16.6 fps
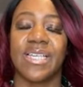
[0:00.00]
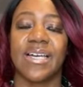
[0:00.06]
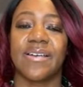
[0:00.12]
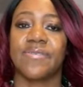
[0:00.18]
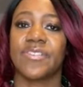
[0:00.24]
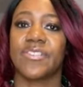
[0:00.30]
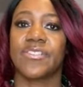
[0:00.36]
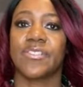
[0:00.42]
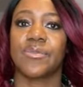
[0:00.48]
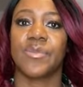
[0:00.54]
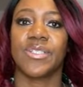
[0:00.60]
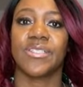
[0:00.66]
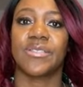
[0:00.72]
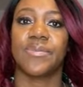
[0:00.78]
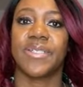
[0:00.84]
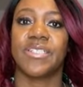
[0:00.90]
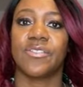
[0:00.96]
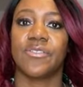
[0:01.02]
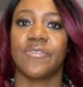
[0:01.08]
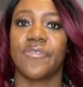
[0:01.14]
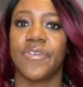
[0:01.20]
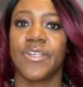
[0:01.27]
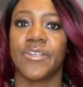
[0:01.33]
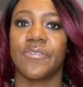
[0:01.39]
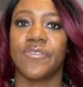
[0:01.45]
after someone's been to
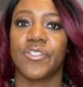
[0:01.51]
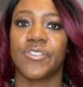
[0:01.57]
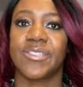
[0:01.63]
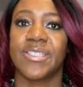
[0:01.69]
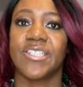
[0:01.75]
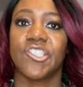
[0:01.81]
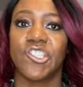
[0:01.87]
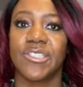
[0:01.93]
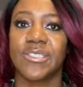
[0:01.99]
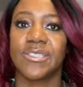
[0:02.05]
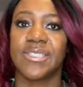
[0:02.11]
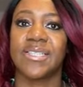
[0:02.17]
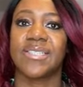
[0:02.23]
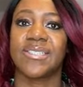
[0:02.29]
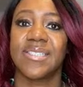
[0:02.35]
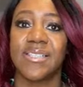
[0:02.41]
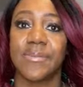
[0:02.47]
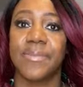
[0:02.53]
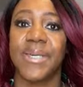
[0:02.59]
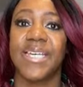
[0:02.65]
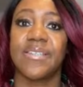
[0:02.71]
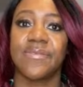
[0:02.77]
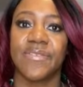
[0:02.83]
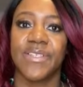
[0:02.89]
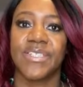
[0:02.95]
three or four sessions and they see the
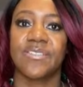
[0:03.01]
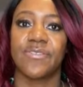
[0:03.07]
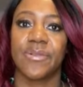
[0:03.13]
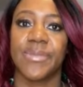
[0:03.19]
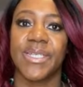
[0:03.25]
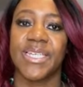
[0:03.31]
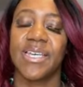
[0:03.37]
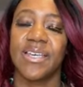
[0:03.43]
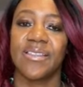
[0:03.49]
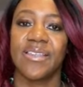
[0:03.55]
benefits from it,